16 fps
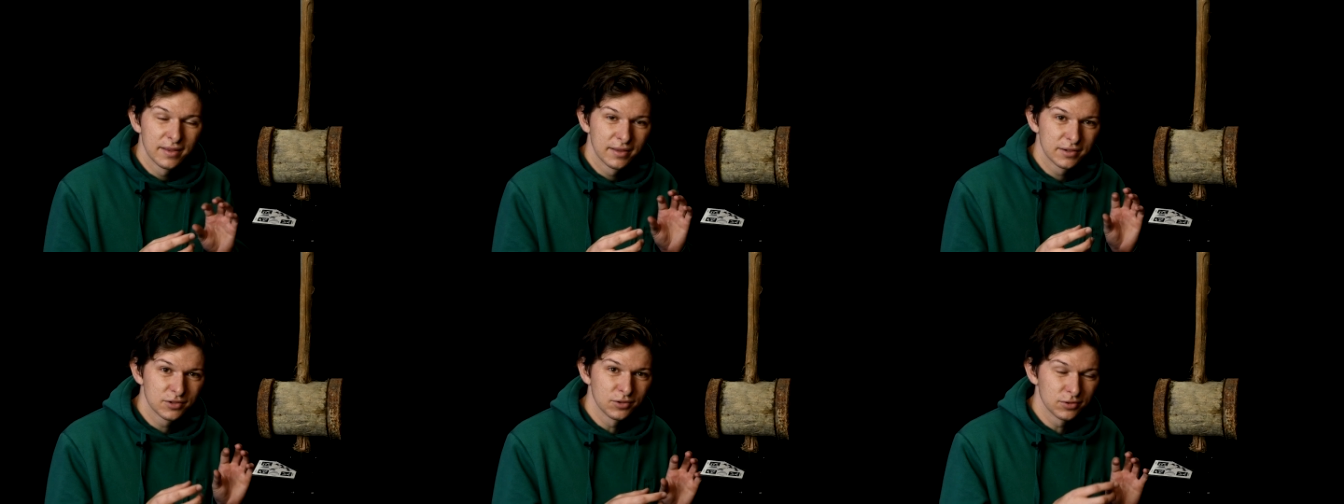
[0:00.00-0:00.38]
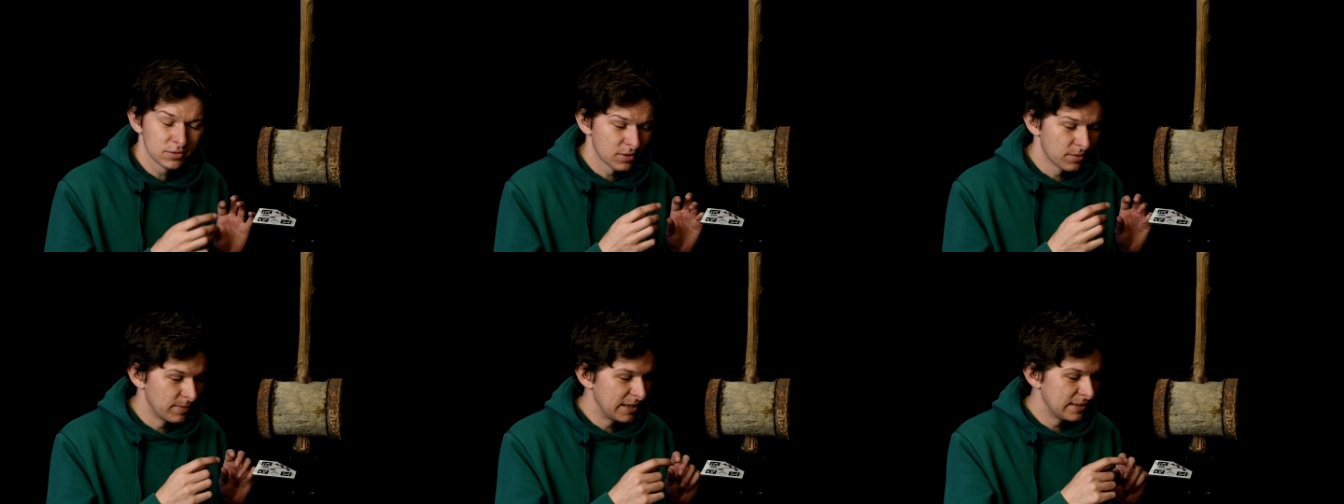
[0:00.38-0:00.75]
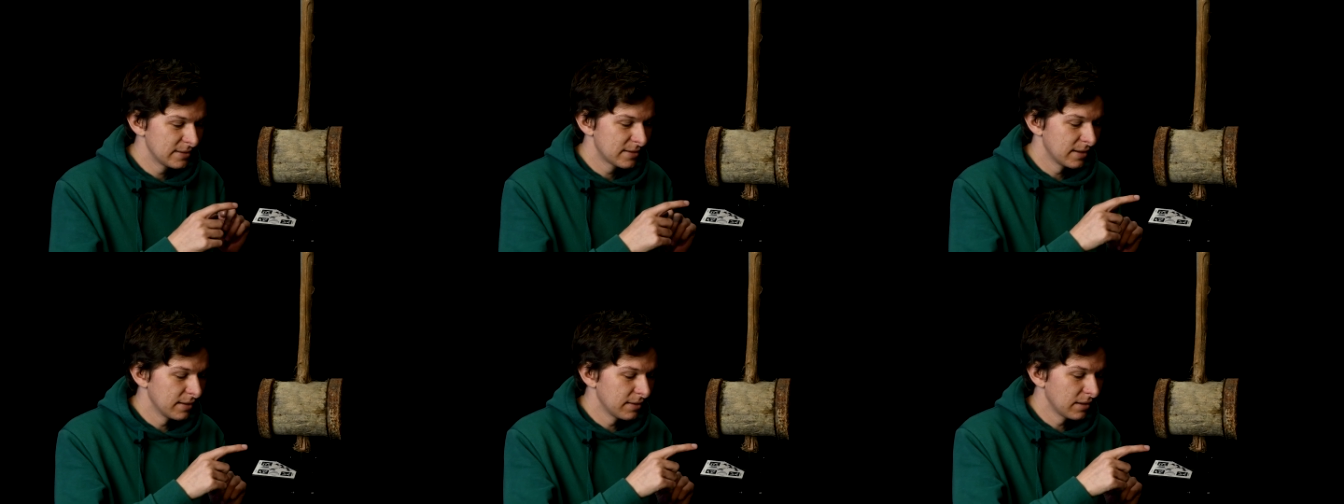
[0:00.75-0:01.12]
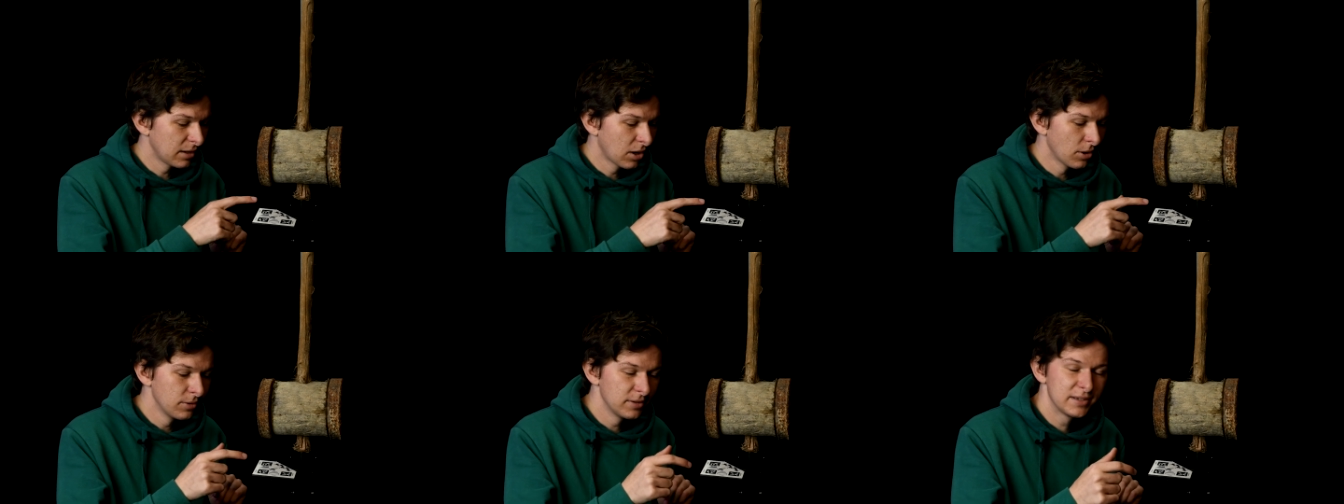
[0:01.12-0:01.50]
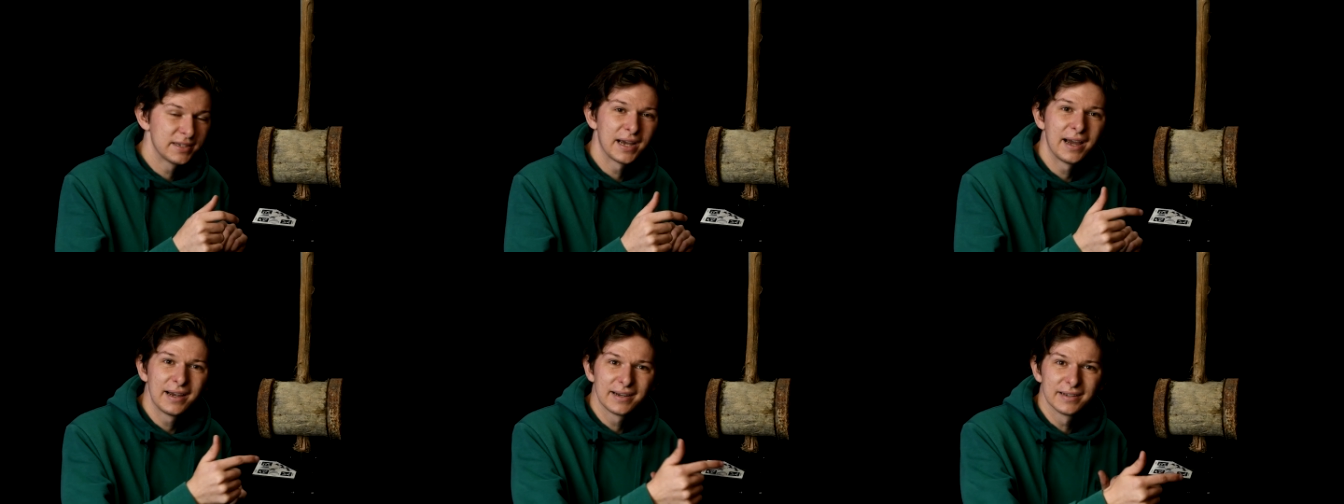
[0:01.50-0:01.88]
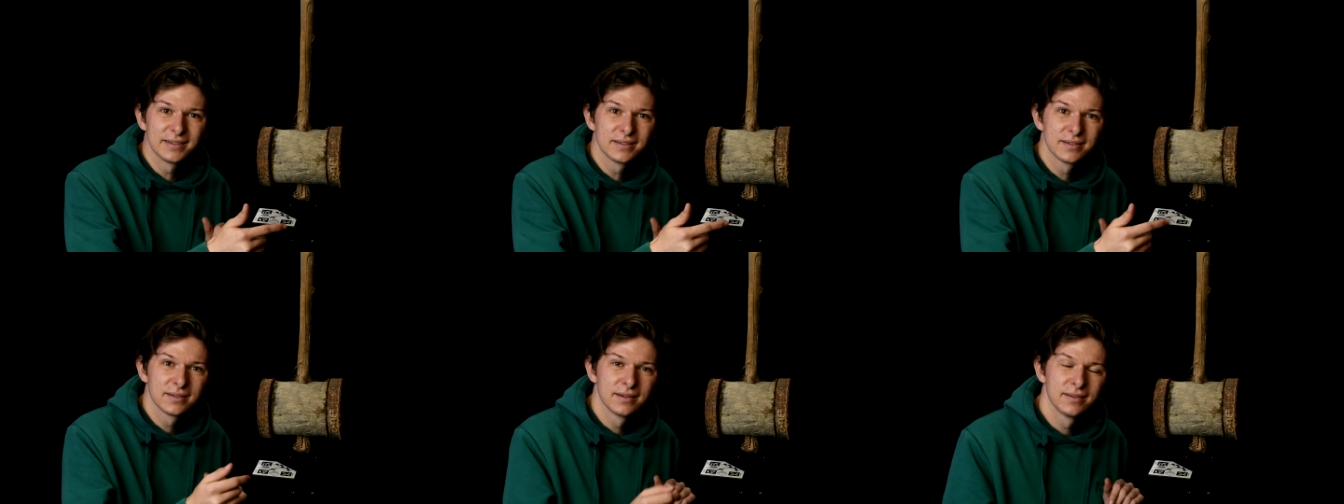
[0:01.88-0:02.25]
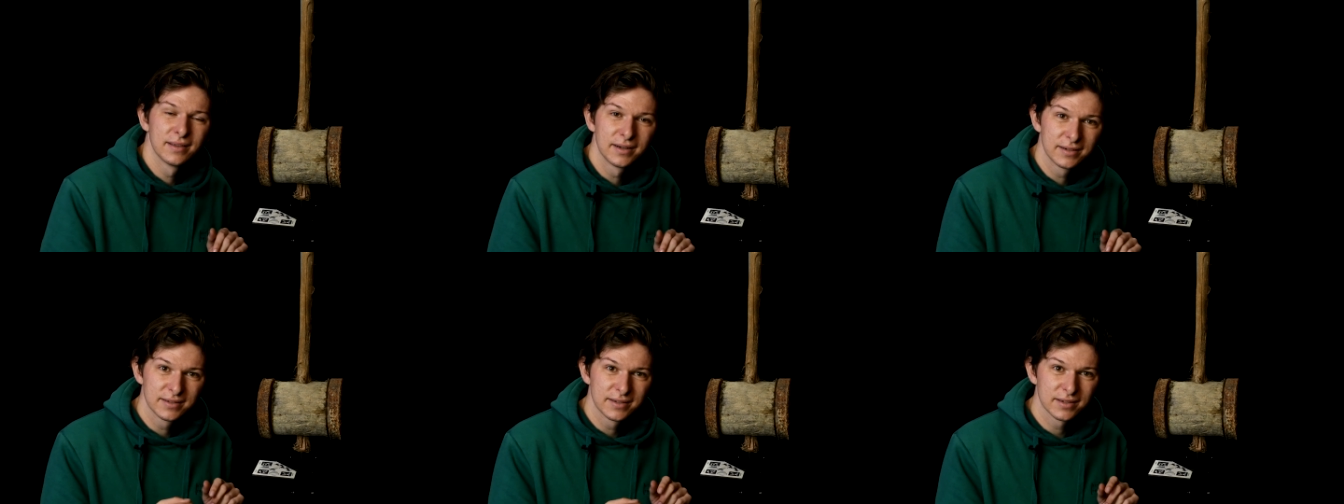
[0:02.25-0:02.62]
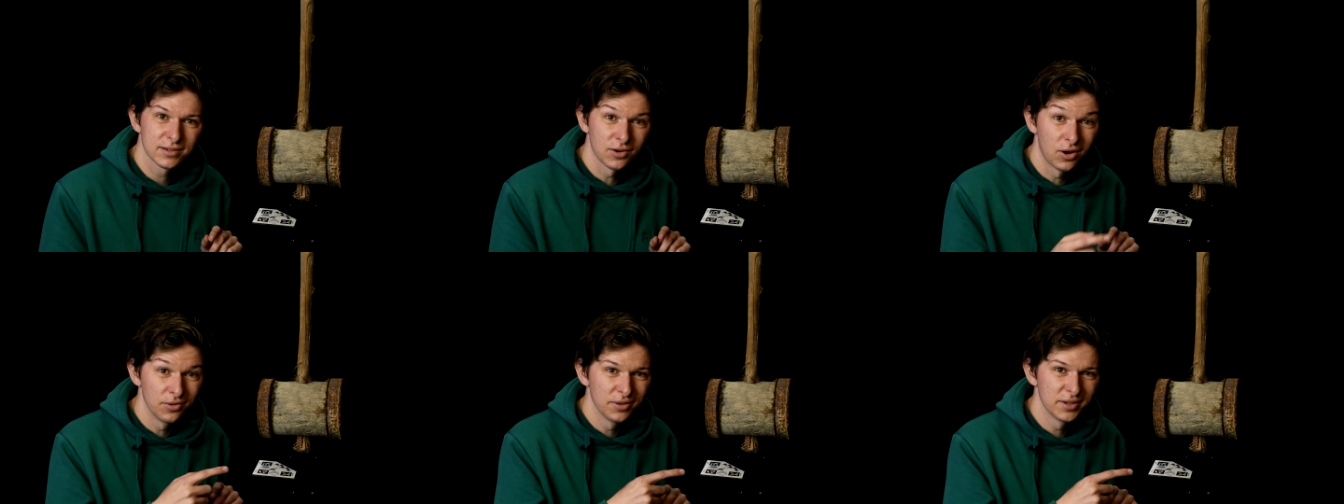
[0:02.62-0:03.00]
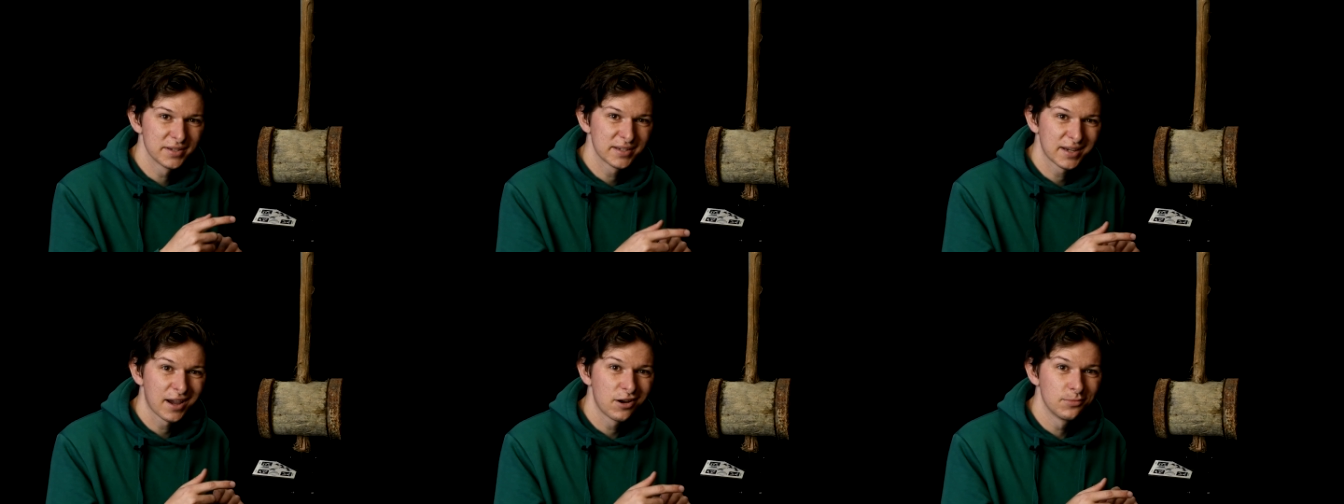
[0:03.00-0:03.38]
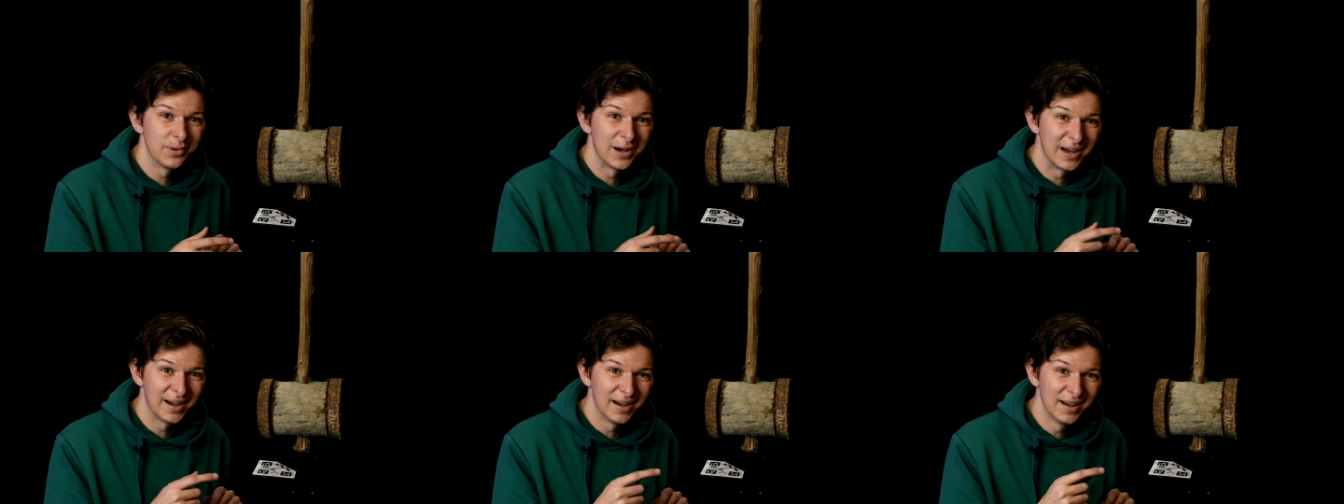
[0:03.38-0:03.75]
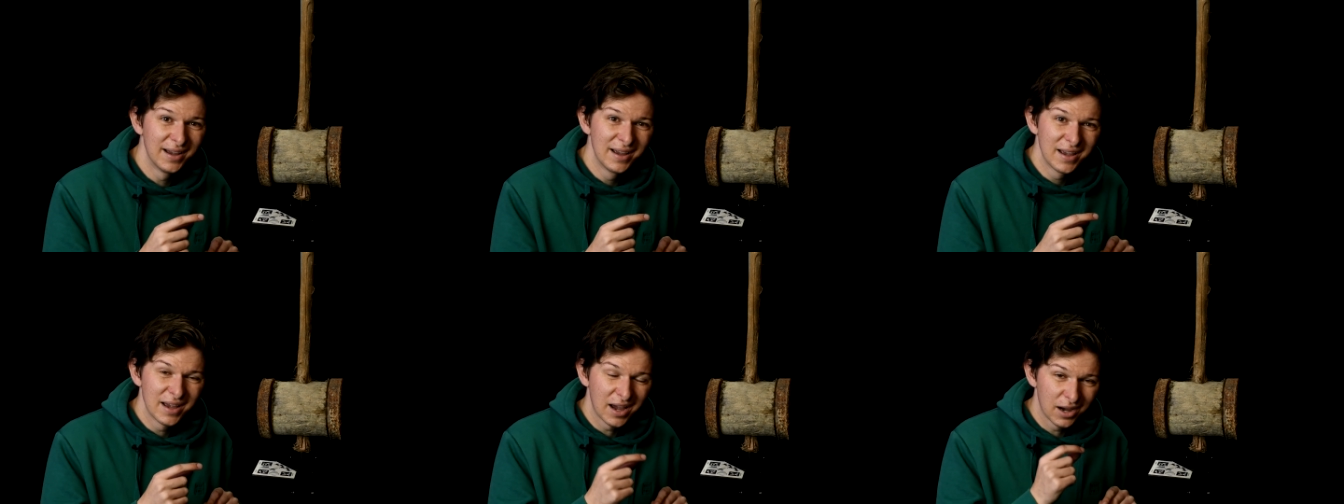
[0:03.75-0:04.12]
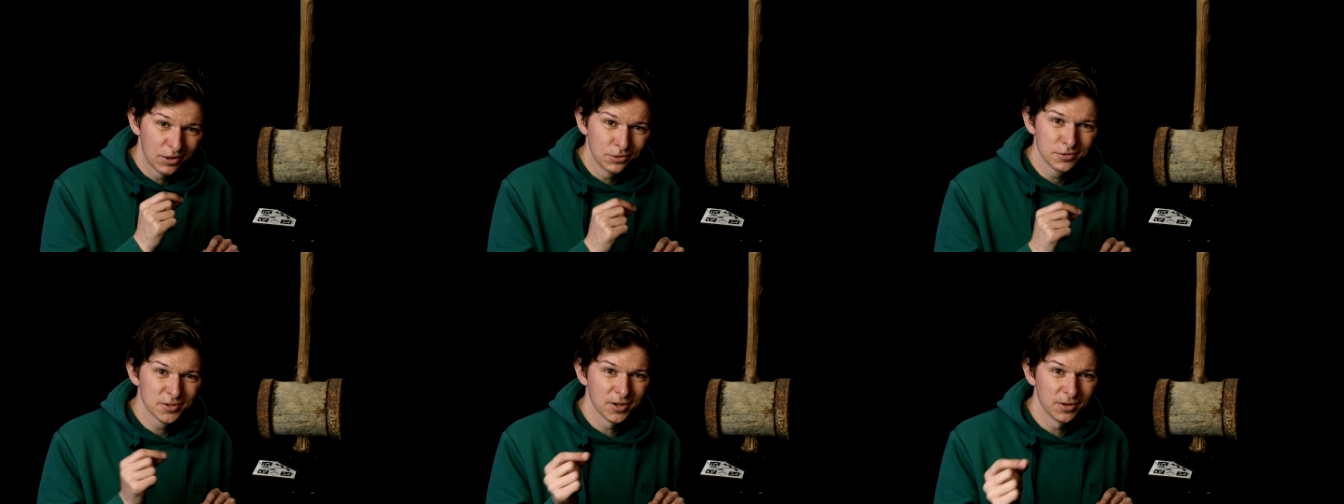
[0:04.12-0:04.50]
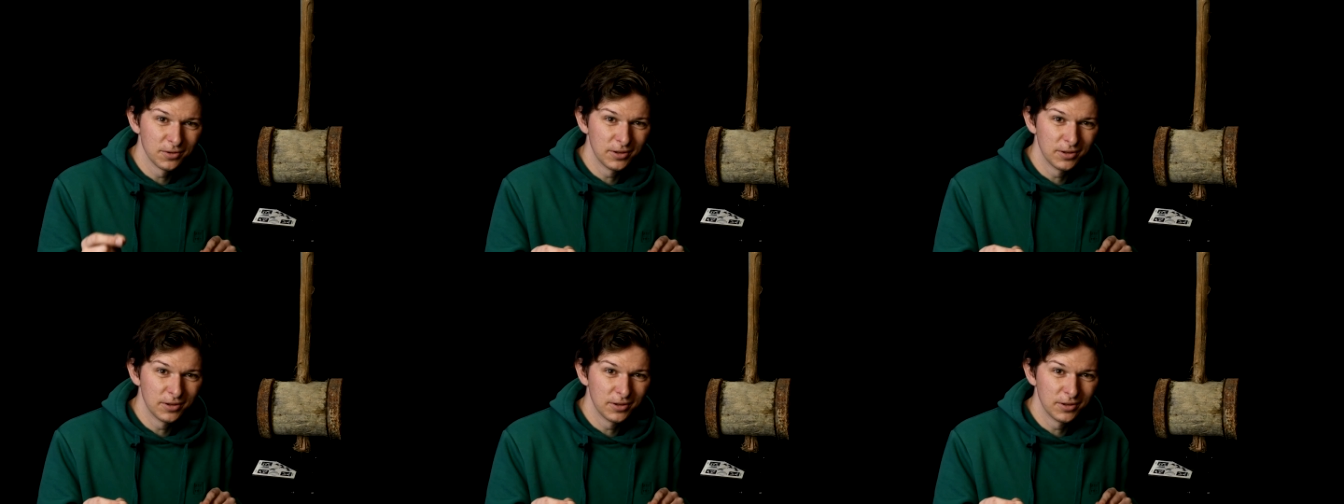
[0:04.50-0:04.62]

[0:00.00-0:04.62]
this also means that the coded targets that exist on the scale bar are also